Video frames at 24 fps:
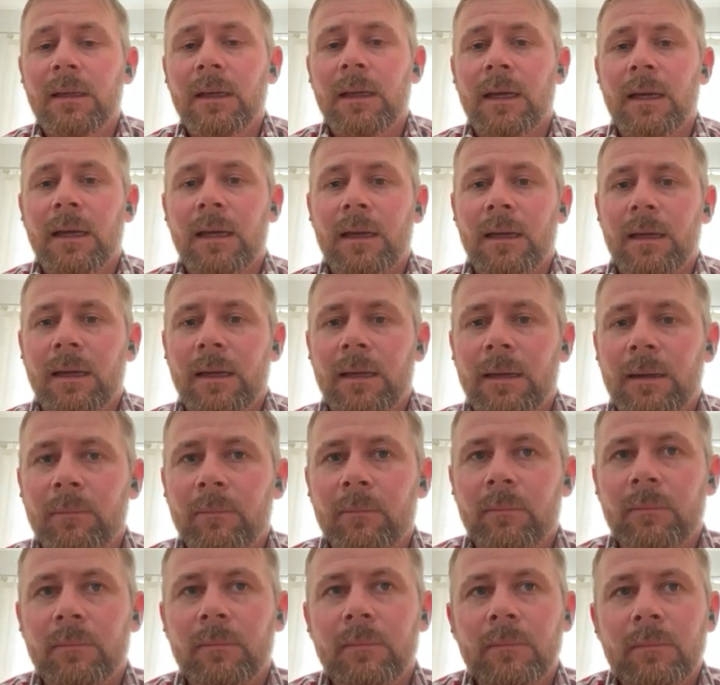
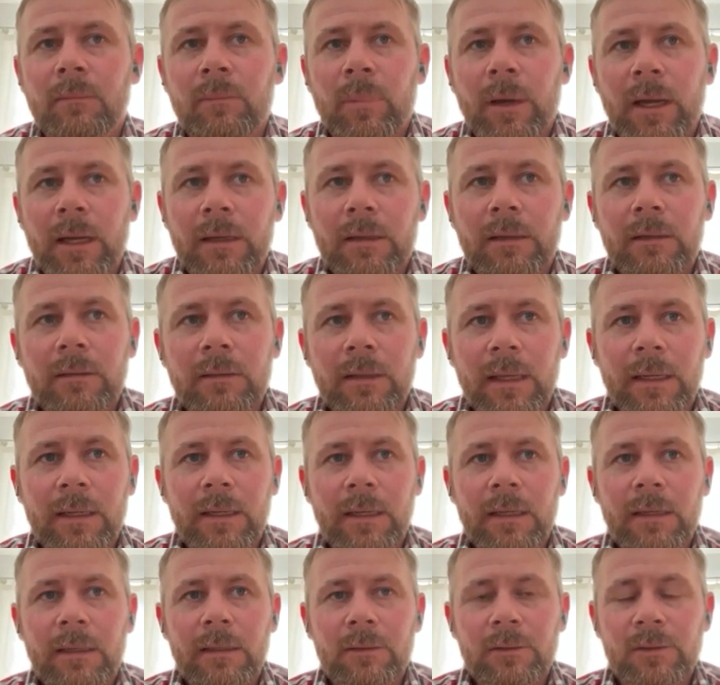But they
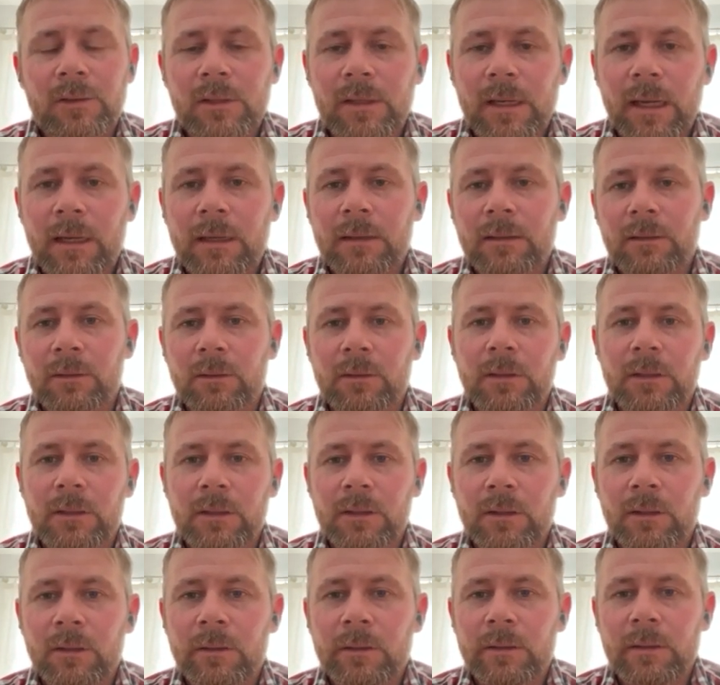get a little stuck looking at
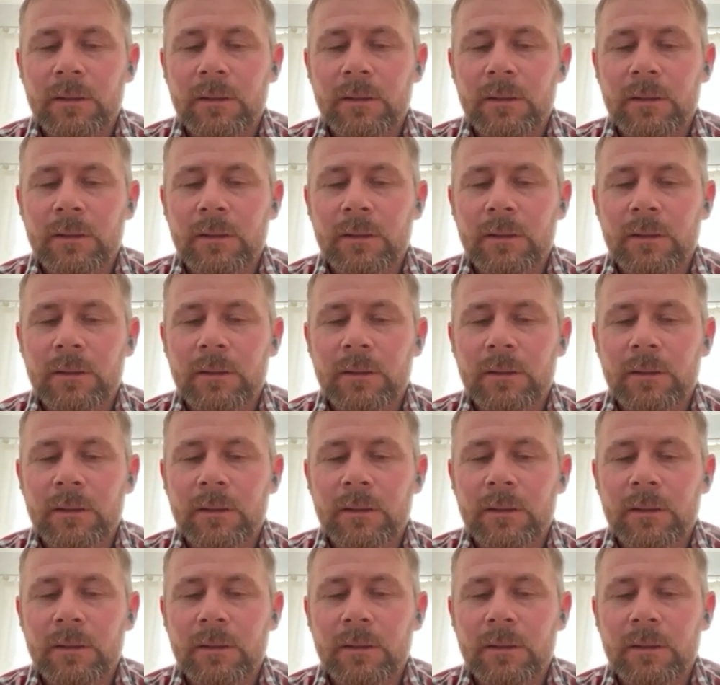you.